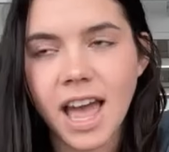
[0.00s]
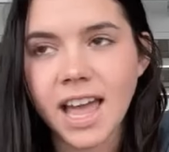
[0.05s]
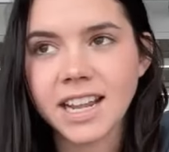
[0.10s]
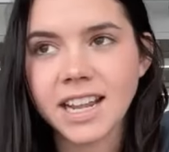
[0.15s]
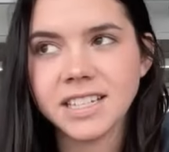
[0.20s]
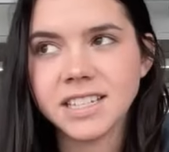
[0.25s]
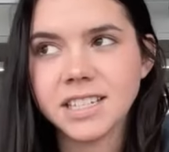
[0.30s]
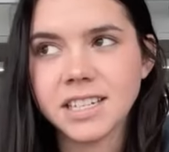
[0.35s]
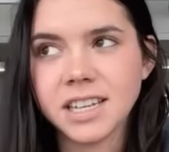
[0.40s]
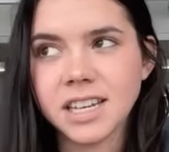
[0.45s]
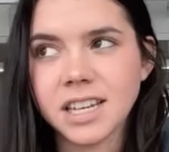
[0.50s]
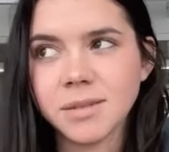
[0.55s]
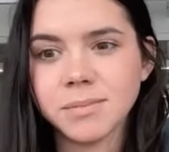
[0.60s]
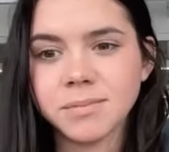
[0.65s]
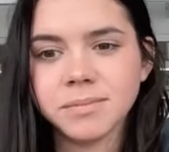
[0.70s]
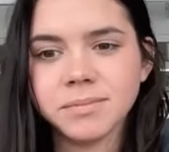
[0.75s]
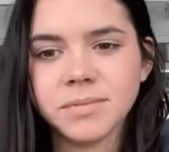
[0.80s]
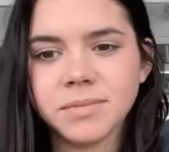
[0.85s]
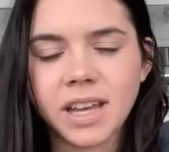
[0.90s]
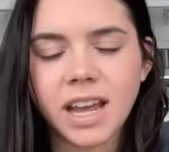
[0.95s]
Any
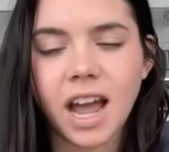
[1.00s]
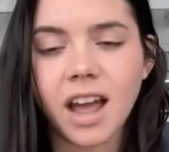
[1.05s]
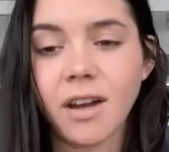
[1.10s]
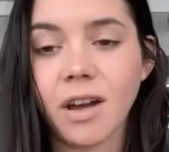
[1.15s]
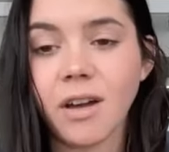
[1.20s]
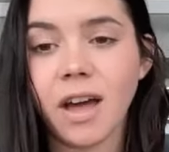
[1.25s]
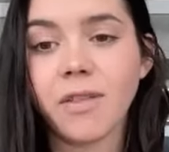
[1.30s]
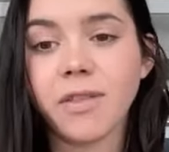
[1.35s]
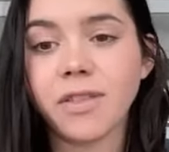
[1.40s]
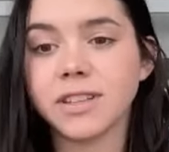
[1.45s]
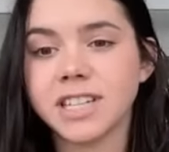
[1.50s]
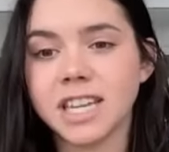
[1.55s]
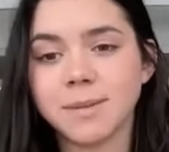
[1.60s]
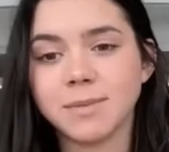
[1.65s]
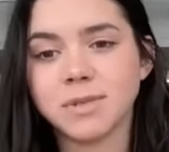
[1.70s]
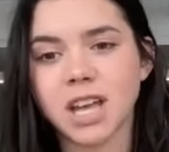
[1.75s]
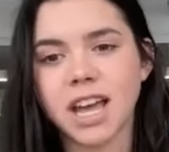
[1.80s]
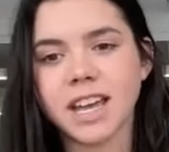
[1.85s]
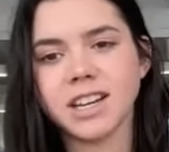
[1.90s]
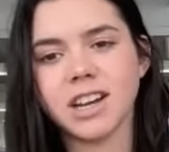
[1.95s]
team, the
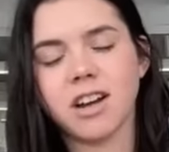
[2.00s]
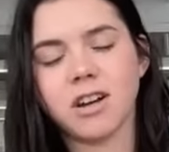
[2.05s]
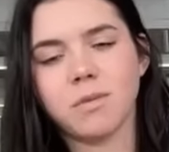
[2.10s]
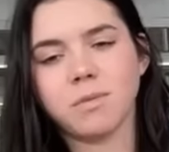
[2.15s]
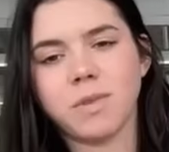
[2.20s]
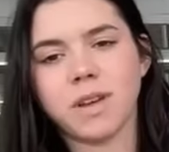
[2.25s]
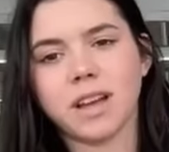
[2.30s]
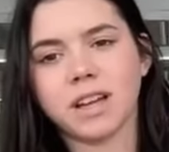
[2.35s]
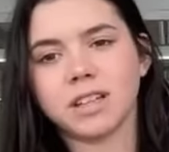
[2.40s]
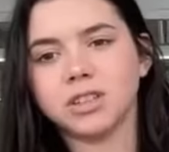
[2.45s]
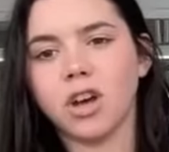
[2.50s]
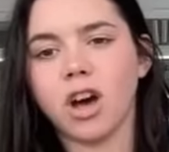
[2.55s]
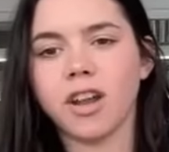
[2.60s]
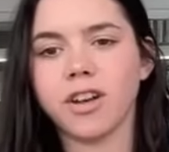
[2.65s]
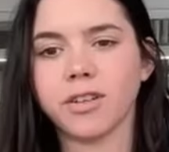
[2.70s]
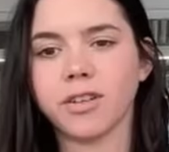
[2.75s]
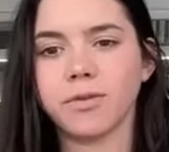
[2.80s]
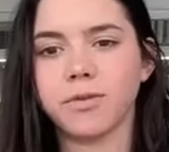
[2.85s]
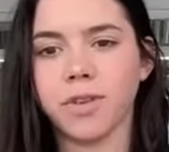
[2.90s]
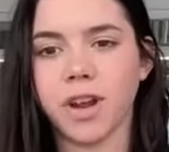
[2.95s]
teams I know, a
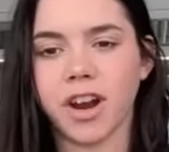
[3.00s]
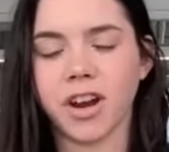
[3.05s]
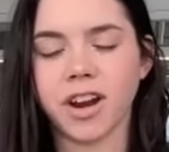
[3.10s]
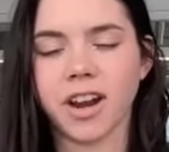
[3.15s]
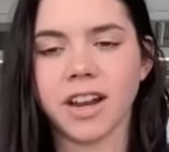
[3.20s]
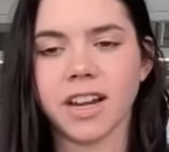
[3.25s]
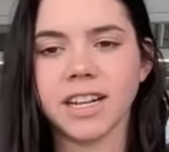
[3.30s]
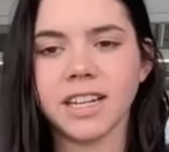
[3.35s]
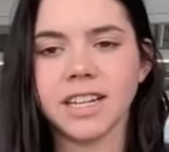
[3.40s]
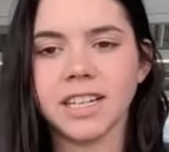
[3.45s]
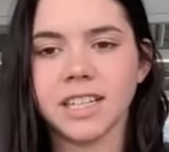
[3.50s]
lot are very